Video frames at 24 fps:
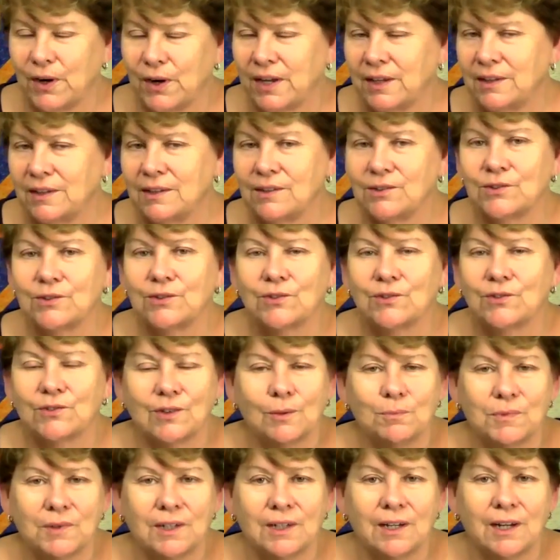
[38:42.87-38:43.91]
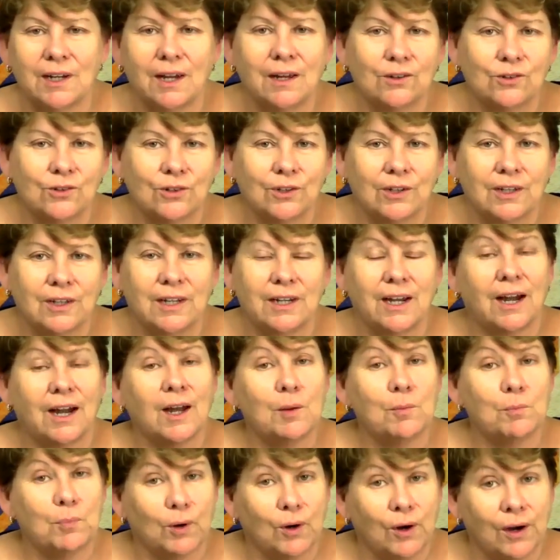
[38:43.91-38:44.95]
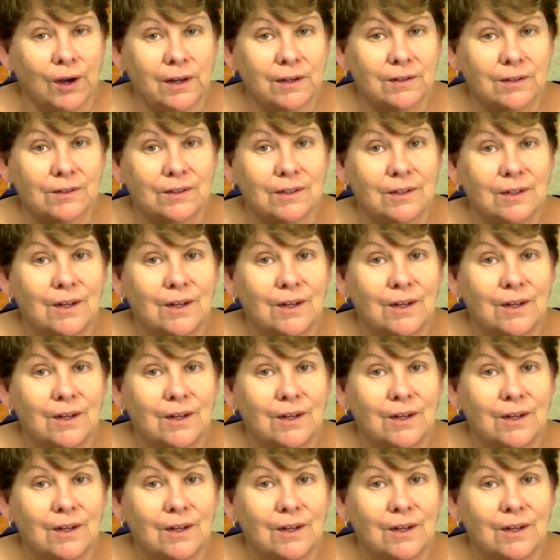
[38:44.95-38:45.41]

And this is something actually I bought